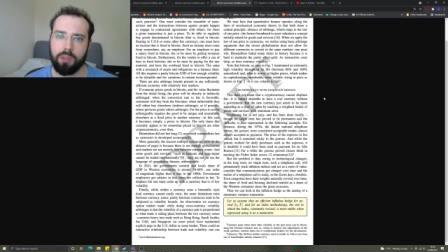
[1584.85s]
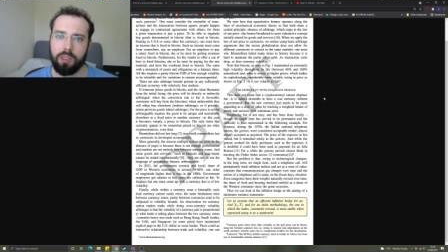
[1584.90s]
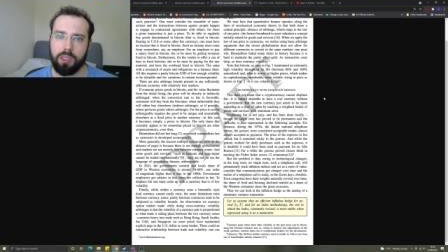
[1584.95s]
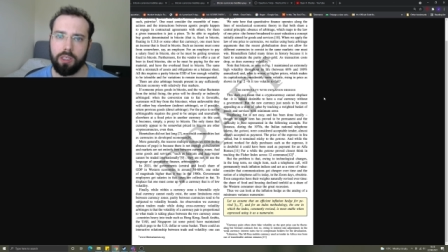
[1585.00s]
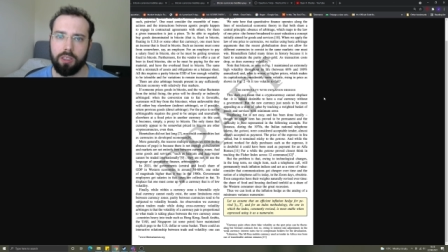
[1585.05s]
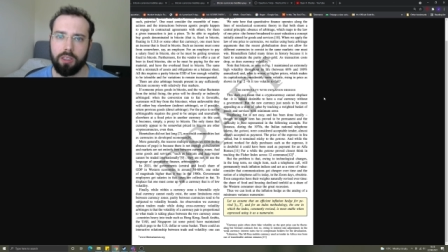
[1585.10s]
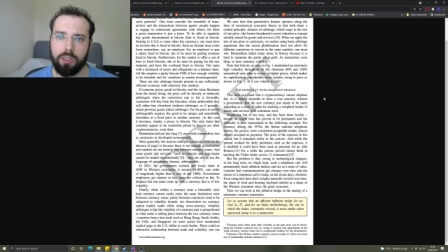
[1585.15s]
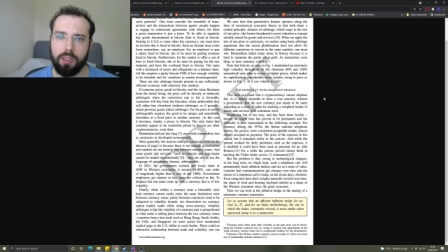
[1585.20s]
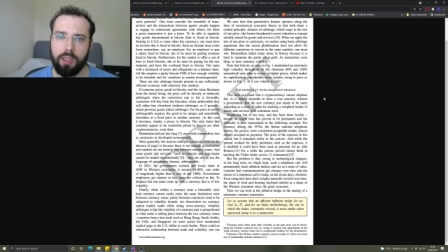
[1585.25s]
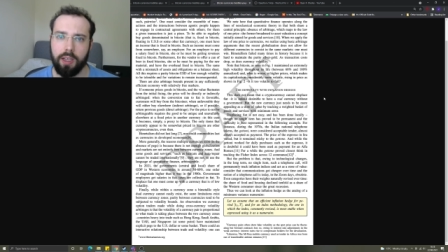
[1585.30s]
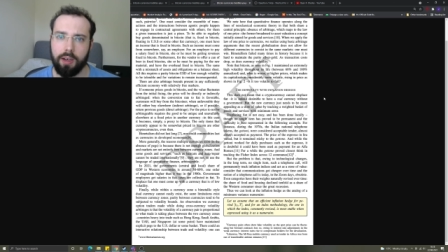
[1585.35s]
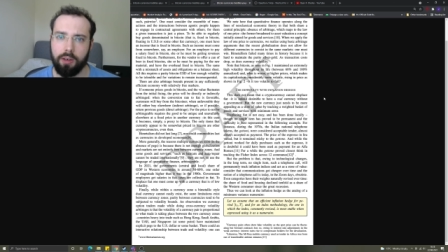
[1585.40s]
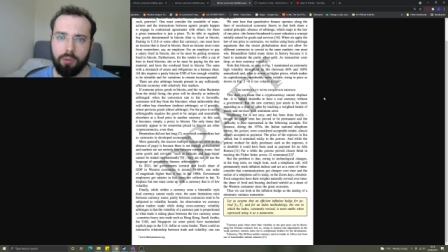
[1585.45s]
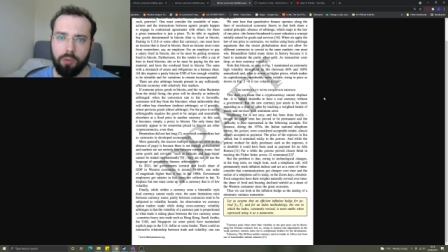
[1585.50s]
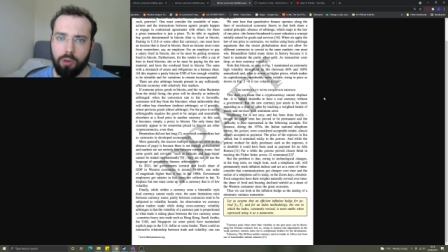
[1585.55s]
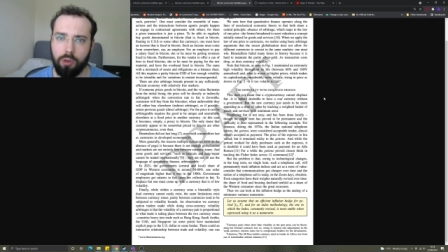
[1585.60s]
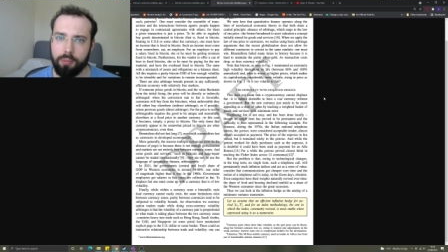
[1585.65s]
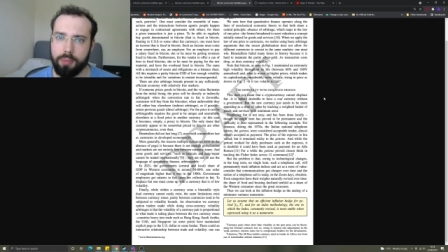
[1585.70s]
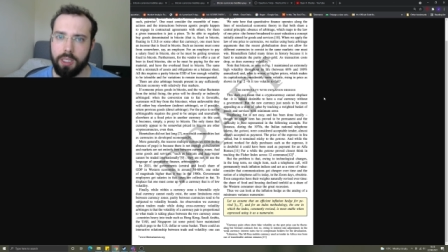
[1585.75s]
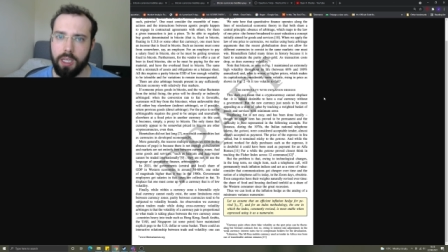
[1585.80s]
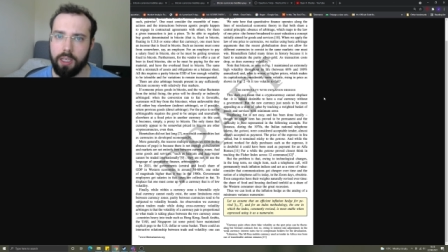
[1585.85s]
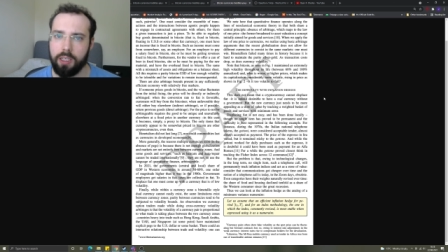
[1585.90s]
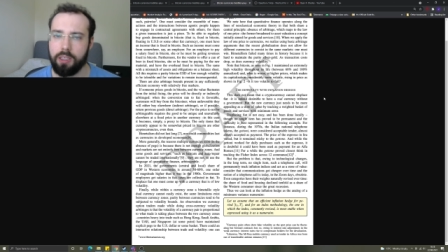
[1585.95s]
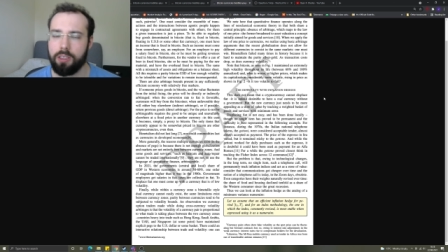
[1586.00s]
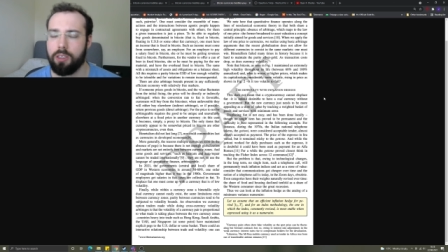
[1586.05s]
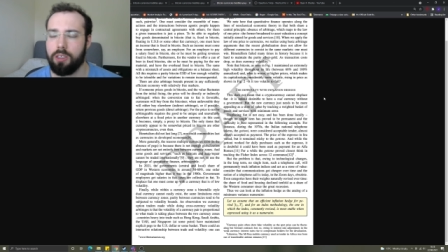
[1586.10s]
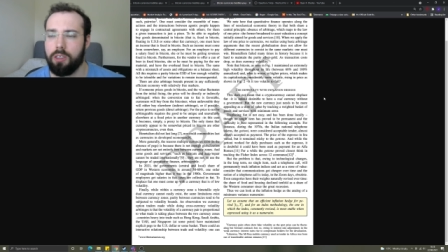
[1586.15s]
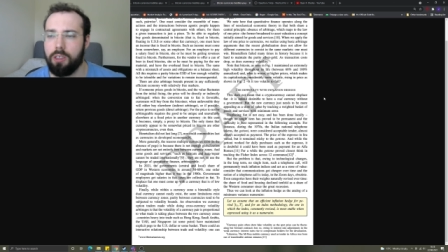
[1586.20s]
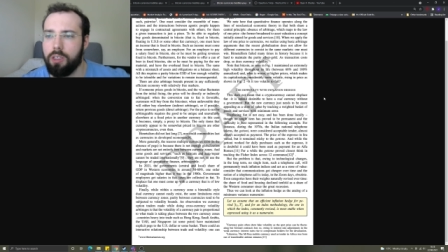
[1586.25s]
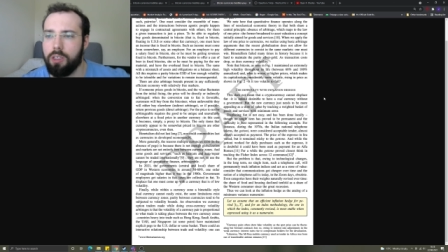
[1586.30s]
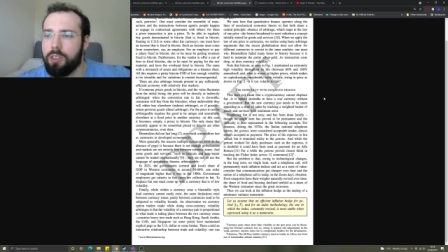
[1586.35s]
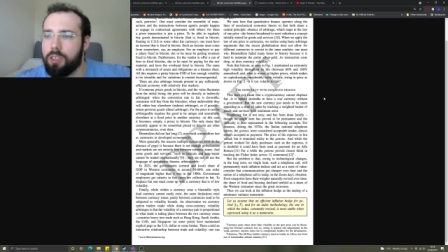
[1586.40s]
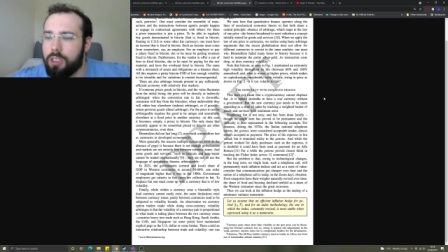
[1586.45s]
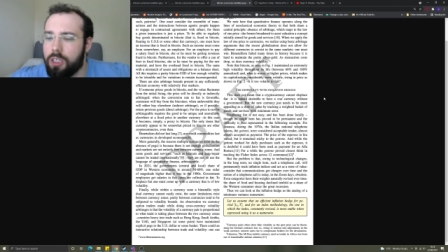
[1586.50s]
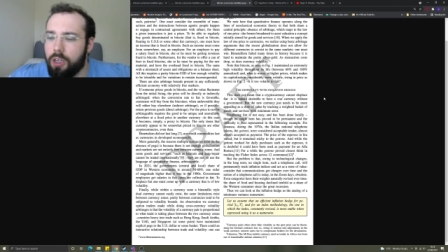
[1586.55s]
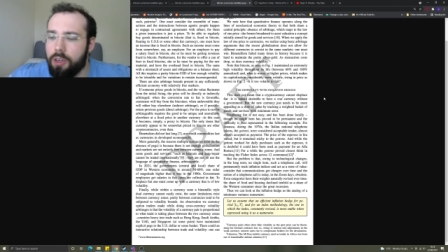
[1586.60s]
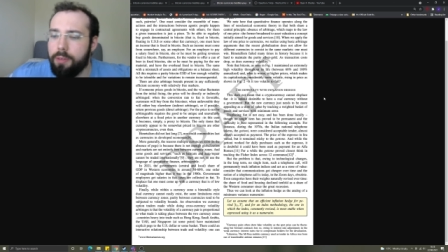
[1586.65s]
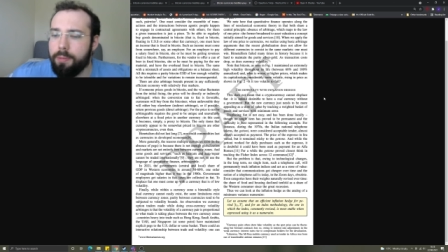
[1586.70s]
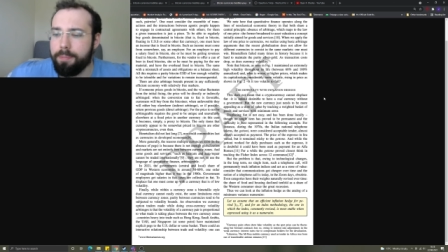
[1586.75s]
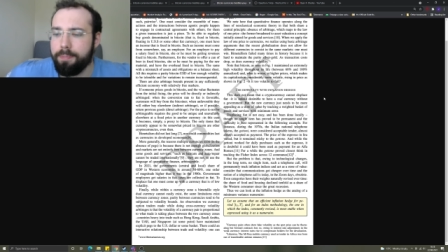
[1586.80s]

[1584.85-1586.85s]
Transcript: is now obsolete. And so,